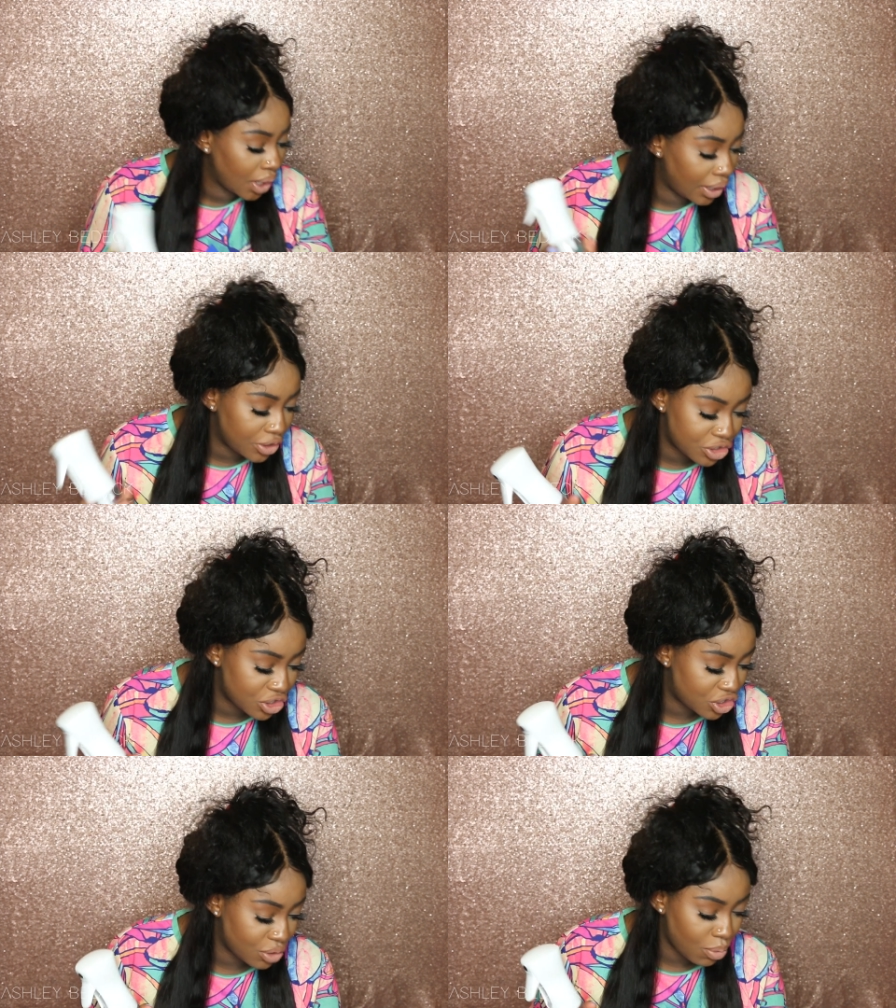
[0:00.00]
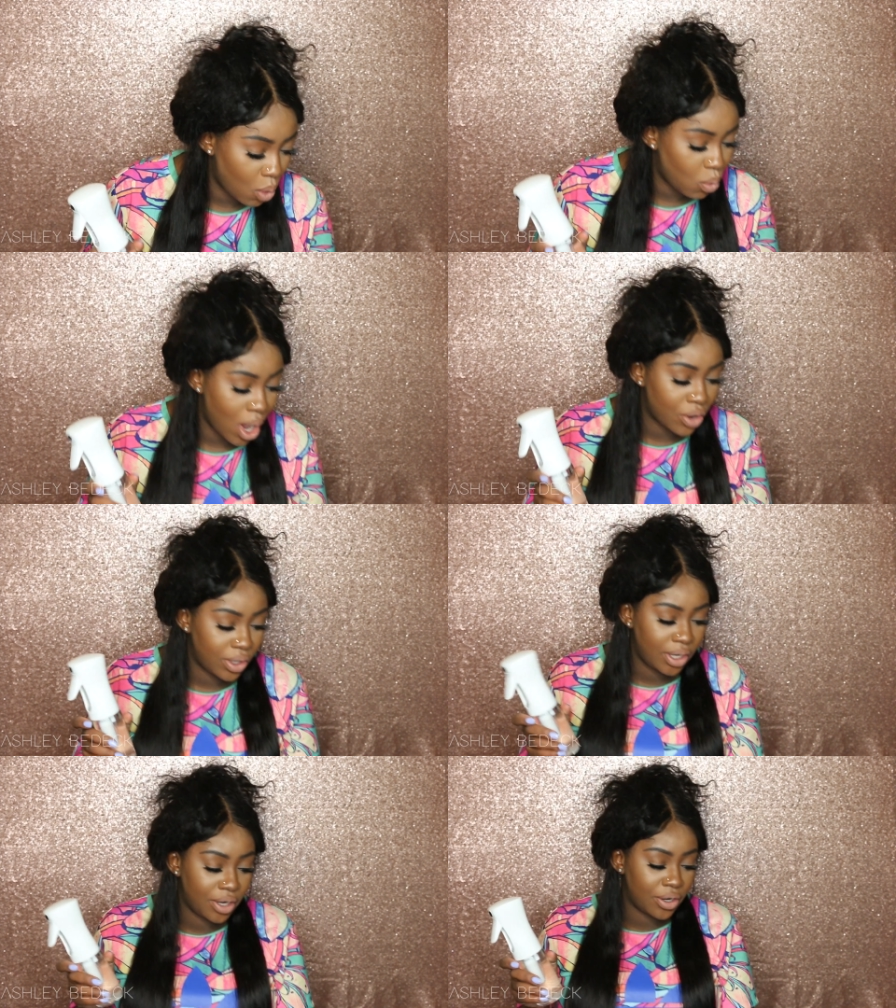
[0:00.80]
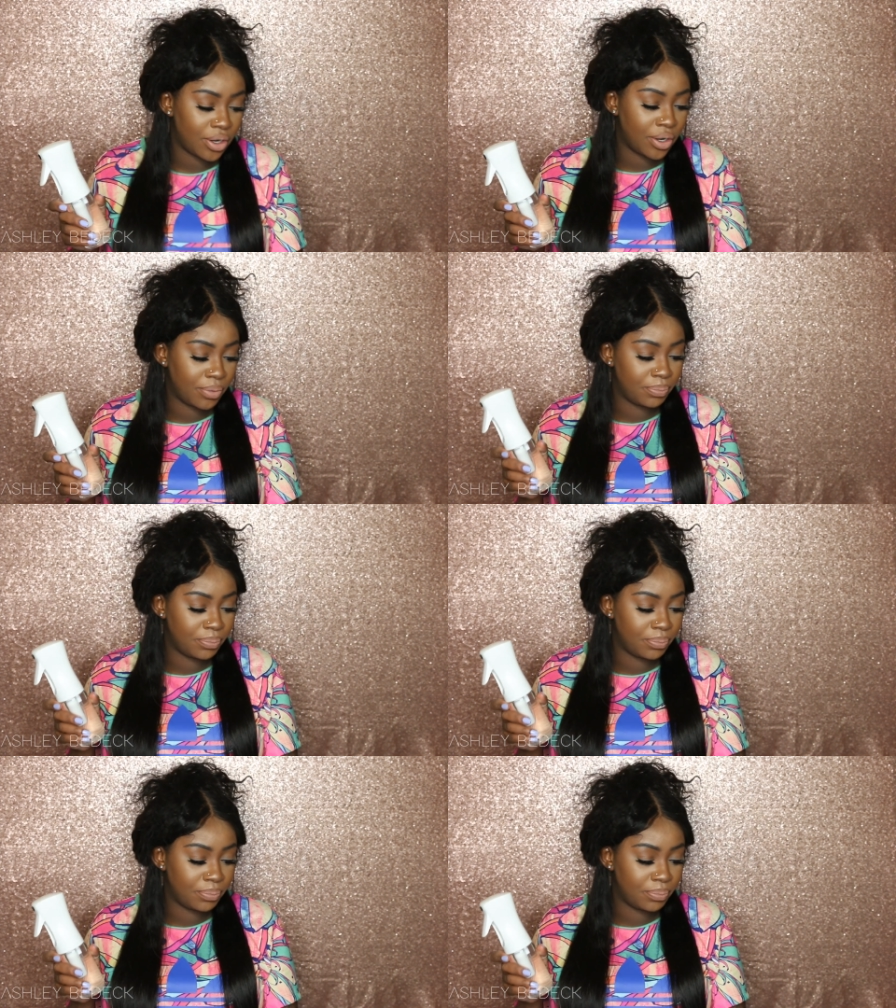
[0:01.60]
and there's just some water in here,